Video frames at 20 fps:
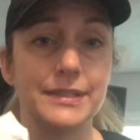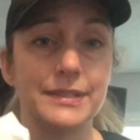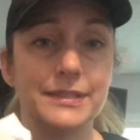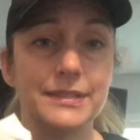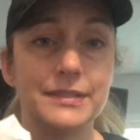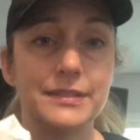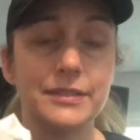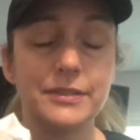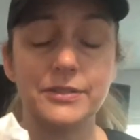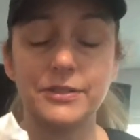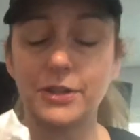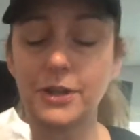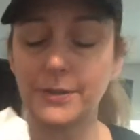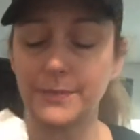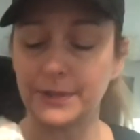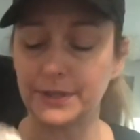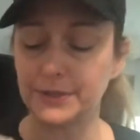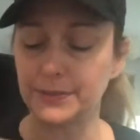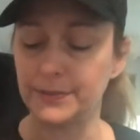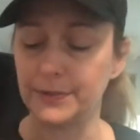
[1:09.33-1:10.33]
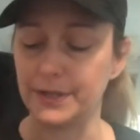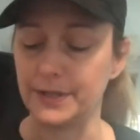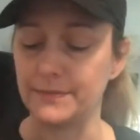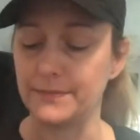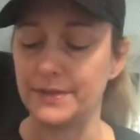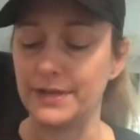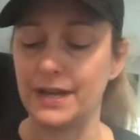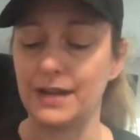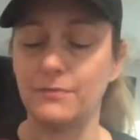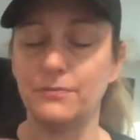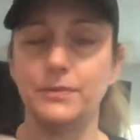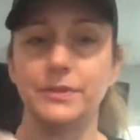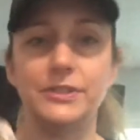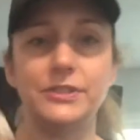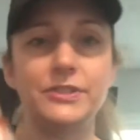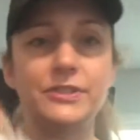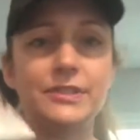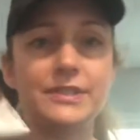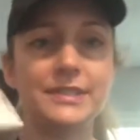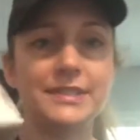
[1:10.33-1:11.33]
This is the Starbucks brand, but I
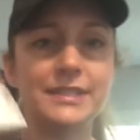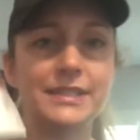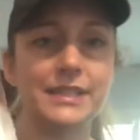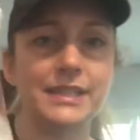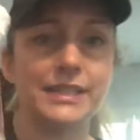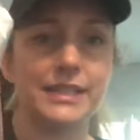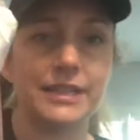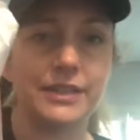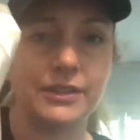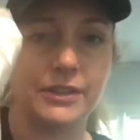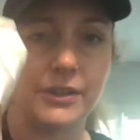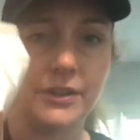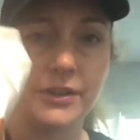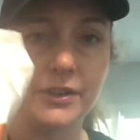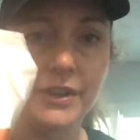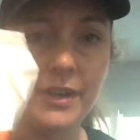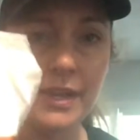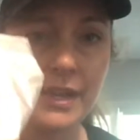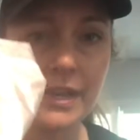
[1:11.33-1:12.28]
want you to see here